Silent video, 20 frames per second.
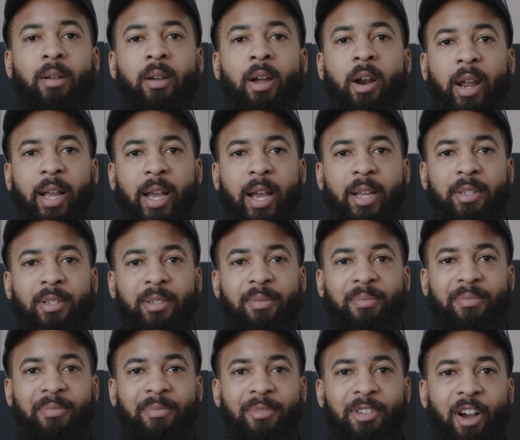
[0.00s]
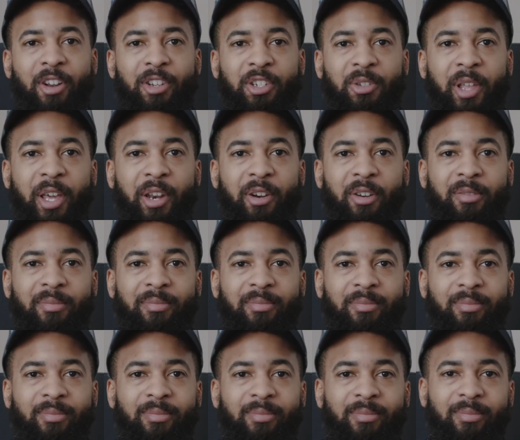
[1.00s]
All right, guys. Talk to you later.
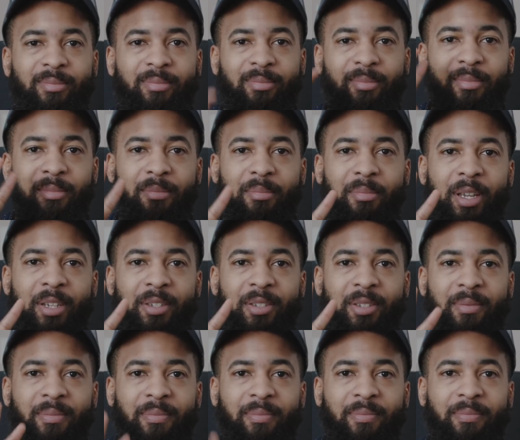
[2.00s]
Peace.